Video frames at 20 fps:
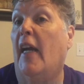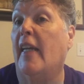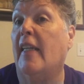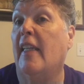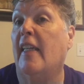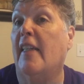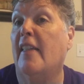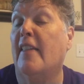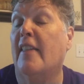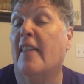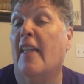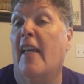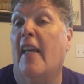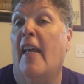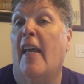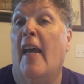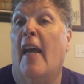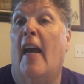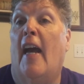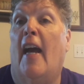ideas,
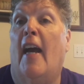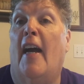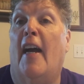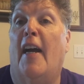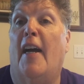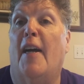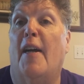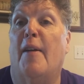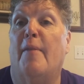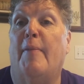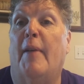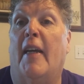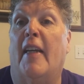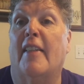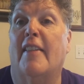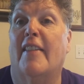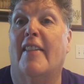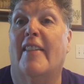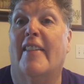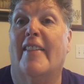
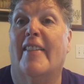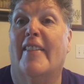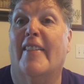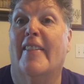but